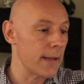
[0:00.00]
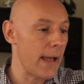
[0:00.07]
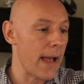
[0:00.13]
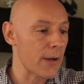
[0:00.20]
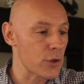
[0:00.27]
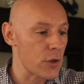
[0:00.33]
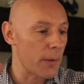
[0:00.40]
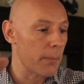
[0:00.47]

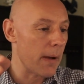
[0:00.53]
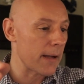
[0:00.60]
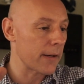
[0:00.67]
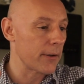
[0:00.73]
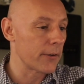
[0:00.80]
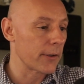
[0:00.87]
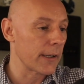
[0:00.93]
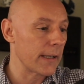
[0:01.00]
Actually, I'm
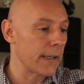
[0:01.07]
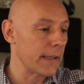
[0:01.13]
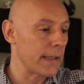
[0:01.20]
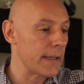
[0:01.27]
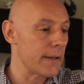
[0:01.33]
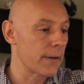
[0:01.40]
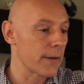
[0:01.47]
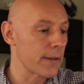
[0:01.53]
monitoring it
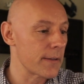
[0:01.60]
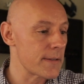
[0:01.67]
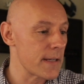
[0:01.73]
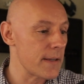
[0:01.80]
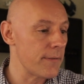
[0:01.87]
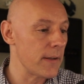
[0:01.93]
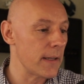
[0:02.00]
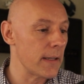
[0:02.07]
here on the
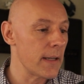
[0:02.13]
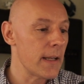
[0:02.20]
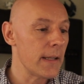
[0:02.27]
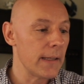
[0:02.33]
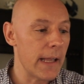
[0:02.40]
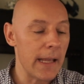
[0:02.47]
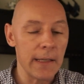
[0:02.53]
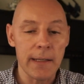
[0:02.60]
TV.
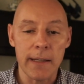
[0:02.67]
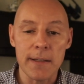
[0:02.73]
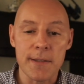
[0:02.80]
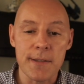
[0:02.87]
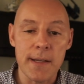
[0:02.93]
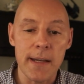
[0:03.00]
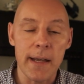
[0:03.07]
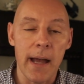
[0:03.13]
Yeah, you can
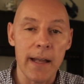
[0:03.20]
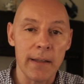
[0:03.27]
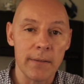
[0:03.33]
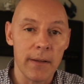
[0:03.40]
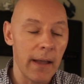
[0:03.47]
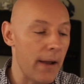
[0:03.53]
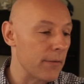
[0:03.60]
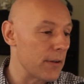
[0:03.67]
see it.
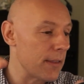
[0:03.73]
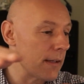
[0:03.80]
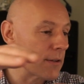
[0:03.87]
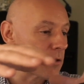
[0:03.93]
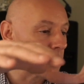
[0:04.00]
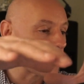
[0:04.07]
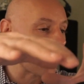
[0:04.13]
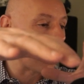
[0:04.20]

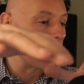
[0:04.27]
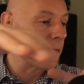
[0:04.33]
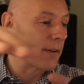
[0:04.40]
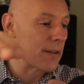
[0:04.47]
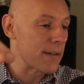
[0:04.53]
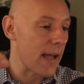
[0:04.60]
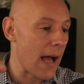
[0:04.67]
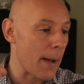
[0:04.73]
Everything's just kind of
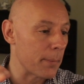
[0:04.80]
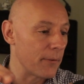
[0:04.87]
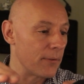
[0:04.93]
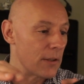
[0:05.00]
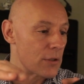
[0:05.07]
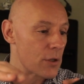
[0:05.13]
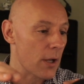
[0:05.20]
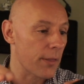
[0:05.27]
on top of
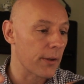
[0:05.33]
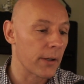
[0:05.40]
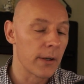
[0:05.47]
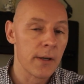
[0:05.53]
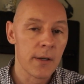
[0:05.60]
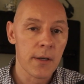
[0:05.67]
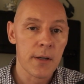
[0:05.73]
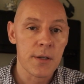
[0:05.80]
each other.
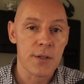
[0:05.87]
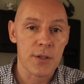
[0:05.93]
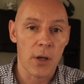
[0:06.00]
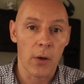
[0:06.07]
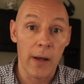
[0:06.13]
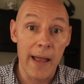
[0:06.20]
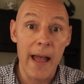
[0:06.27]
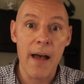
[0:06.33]

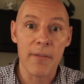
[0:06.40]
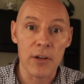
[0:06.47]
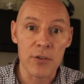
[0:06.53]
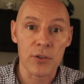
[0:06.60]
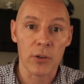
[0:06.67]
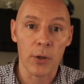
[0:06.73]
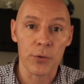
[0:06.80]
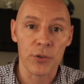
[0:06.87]
So I have it as
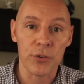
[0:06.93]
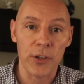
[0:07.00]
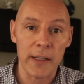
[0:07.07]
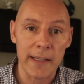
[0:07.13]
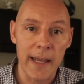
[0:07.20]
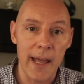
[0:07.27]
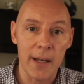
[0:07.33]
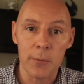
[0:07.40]
close as I
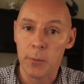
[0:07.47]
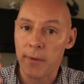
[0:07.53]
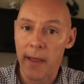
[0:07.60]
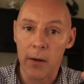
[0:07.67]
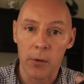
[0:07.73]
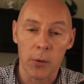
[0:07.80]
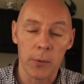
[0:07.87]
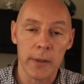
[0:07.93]
can
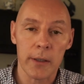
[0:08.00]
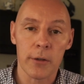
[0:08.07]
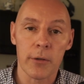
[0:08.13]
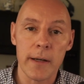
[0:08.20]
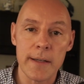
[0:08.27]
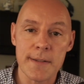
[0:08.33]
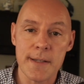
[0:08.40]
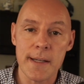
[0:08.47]
without going
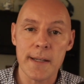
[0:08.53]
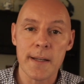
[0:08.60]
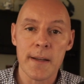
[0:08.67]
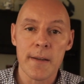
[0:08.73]
crazy.